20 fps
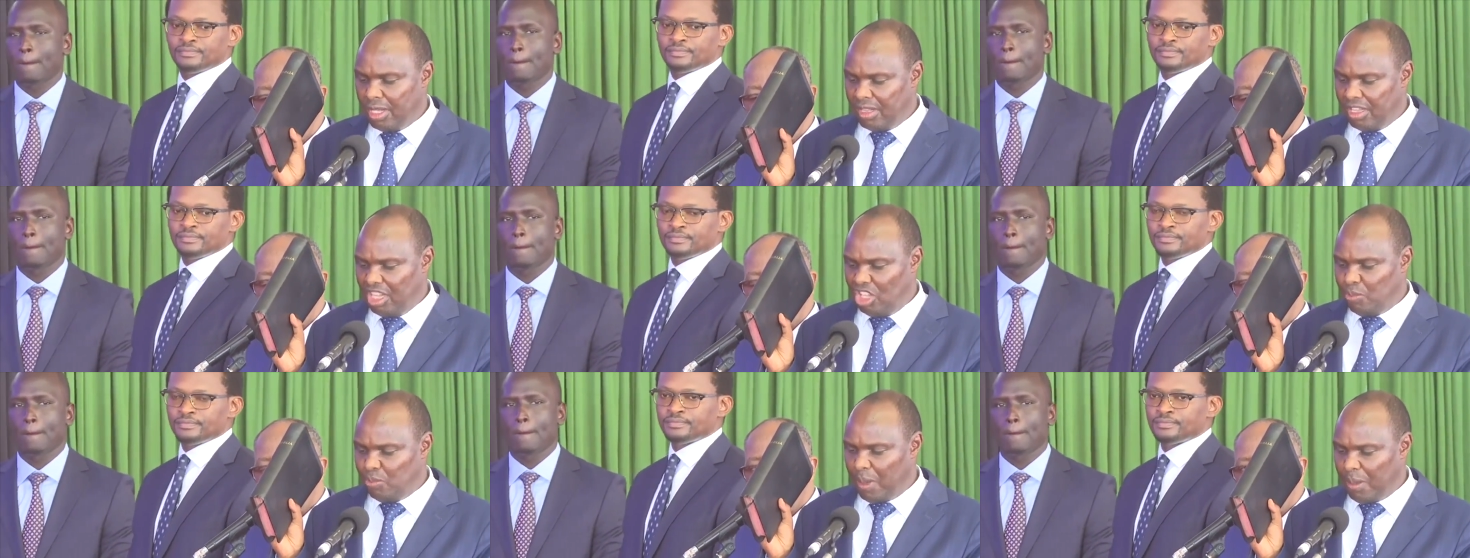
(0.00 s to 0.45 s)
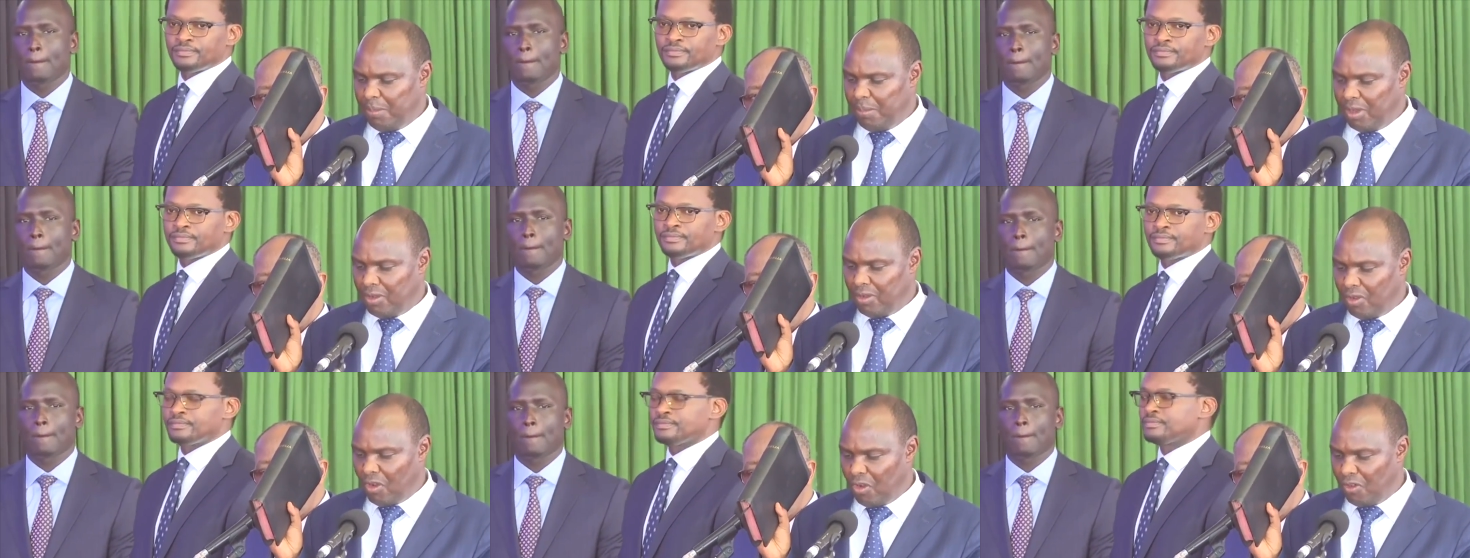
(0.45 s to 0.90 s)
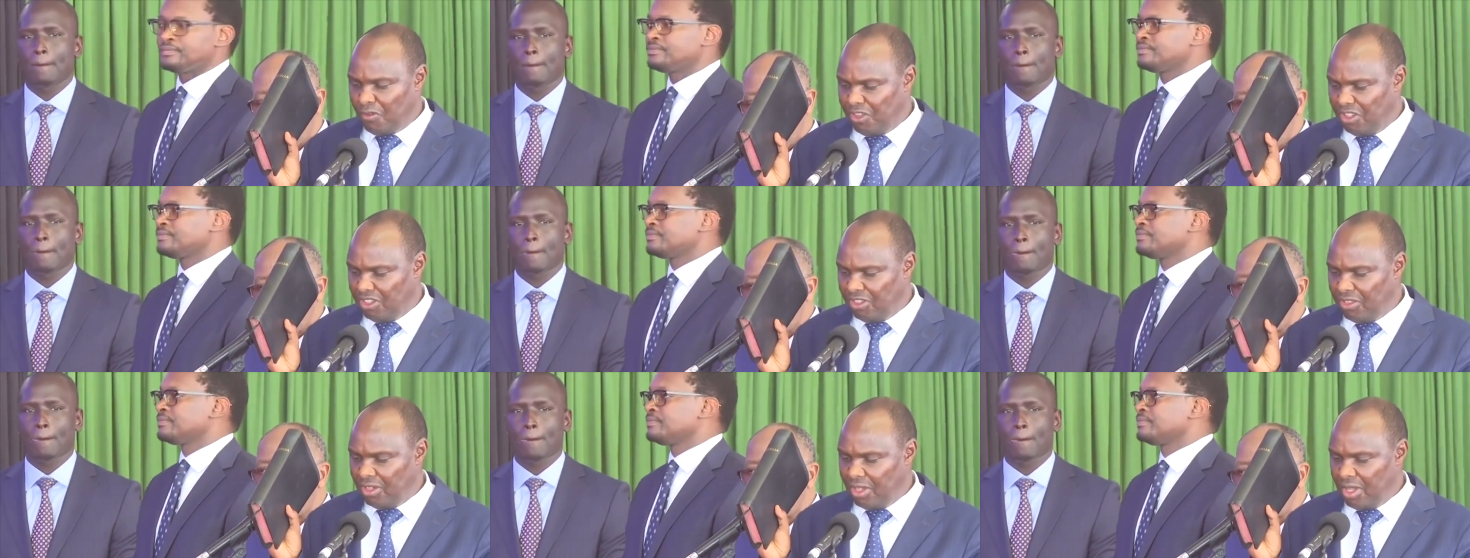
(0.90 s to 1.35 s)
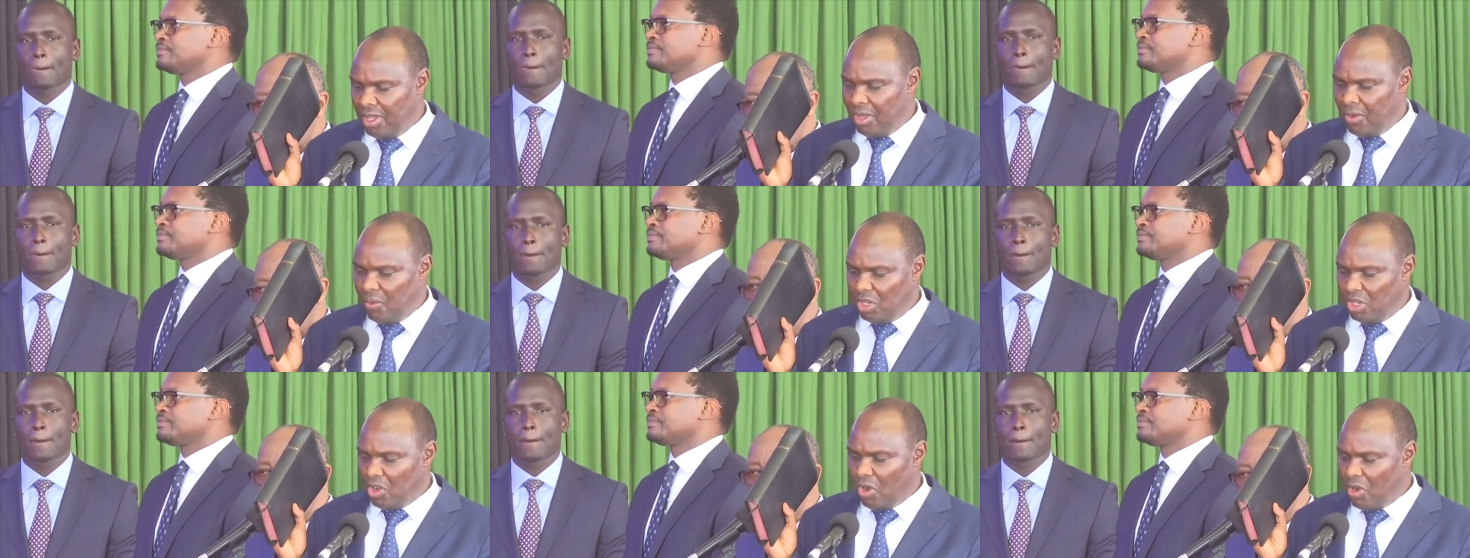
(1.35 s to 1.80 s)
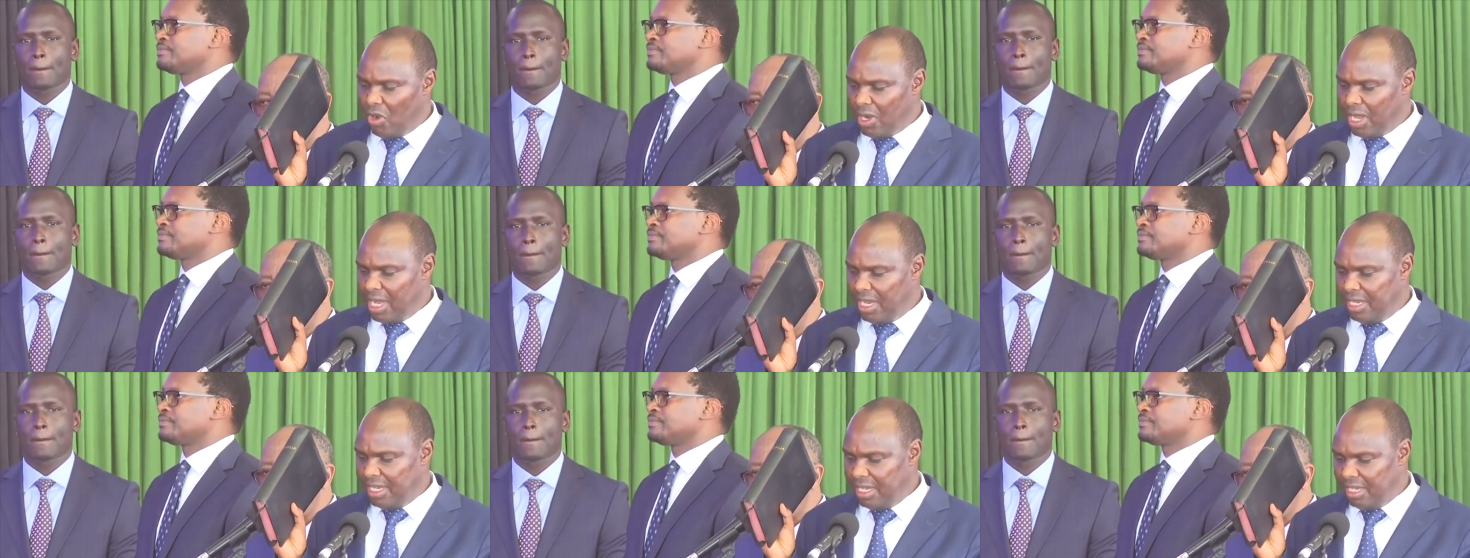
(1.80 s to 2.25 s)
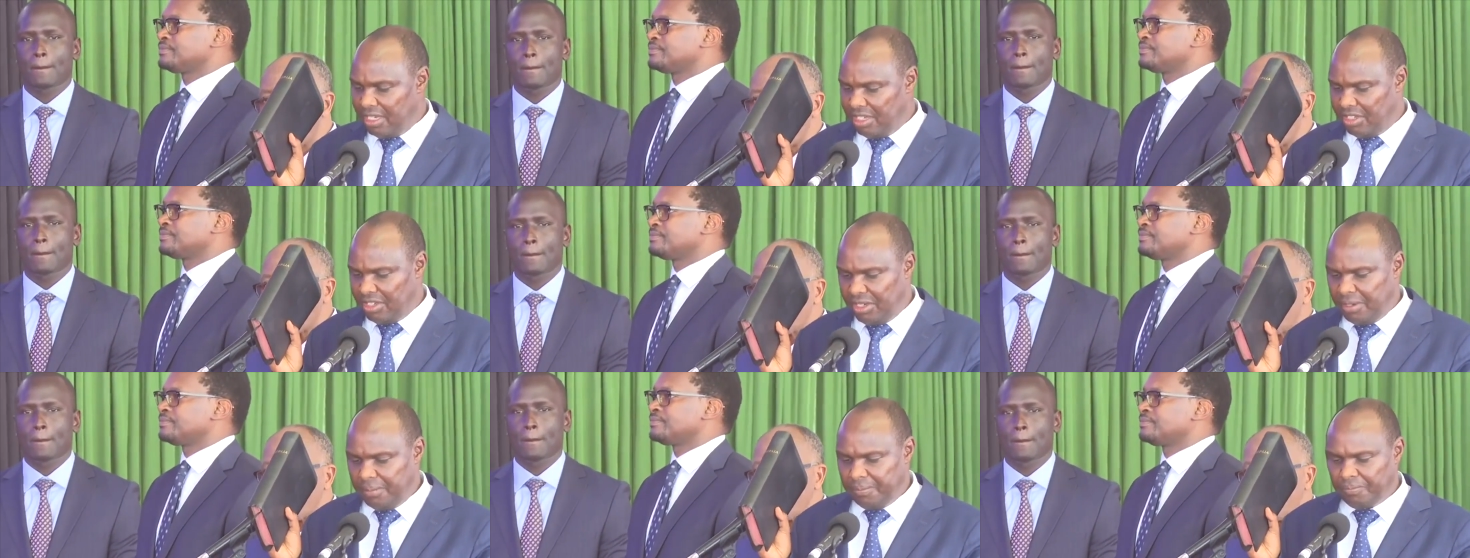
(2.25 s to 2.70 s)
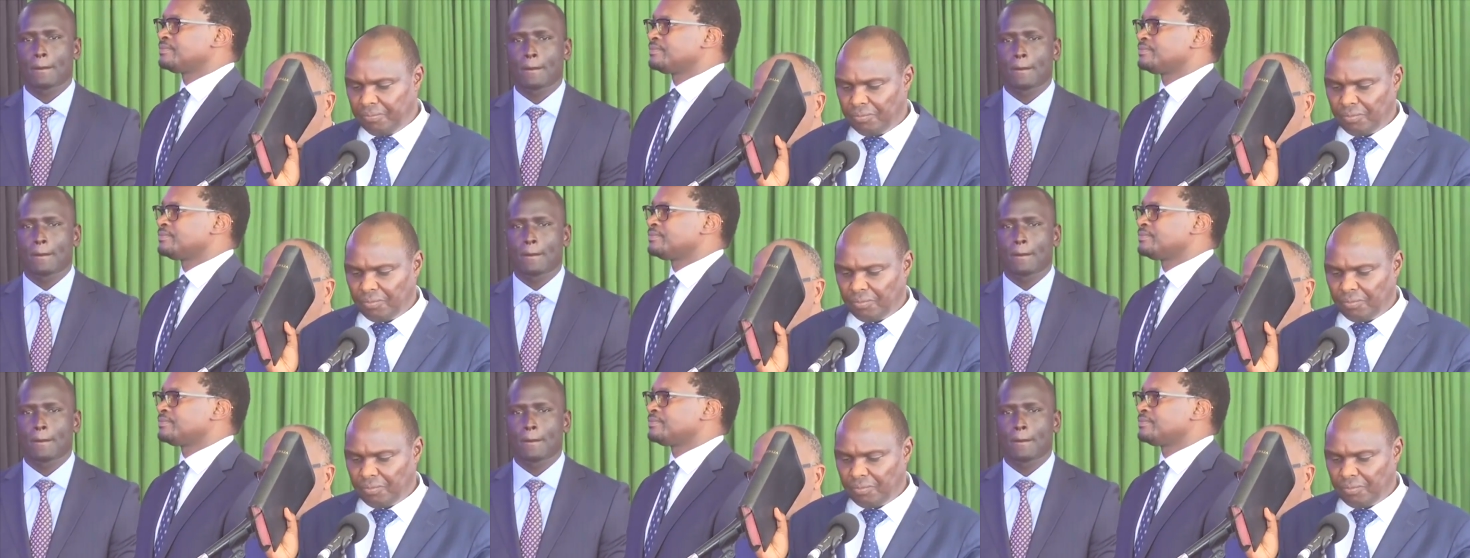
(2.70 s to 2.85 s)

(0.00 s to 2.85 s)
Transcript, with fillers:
Speaker 1: this public office with honor and dignity,